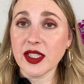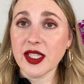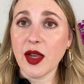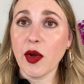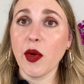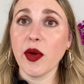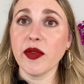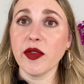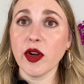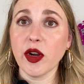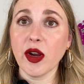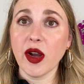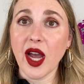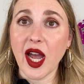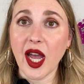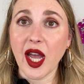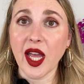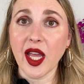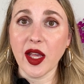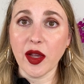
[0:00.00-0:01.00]
however,
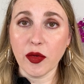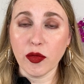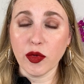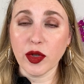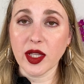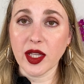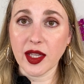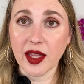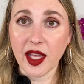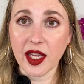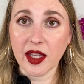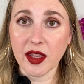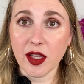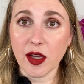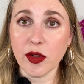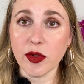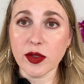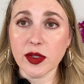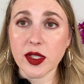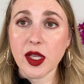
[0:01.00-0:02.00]
I really like
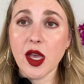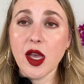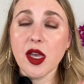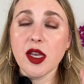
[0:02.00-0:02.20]
those.